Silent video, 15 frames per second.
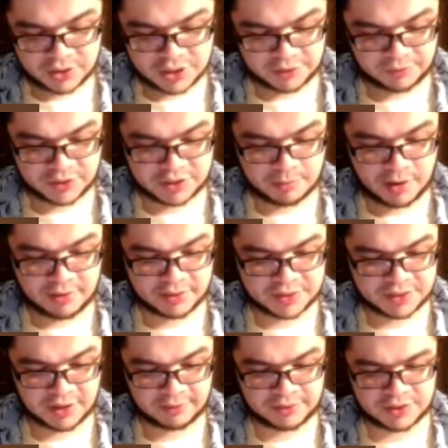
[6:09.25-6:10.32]
just for some other
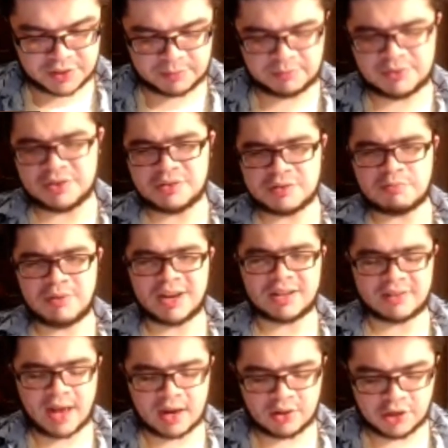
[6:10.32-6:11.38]
stuff, just to break it
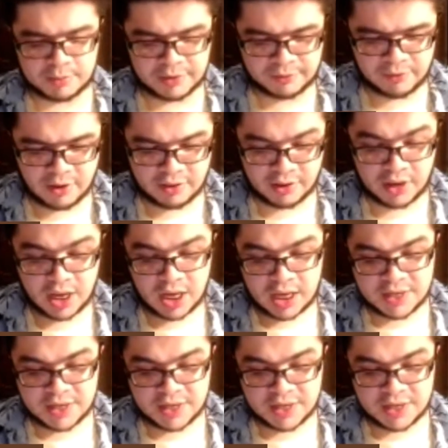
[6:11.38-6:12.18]
down a little bit further,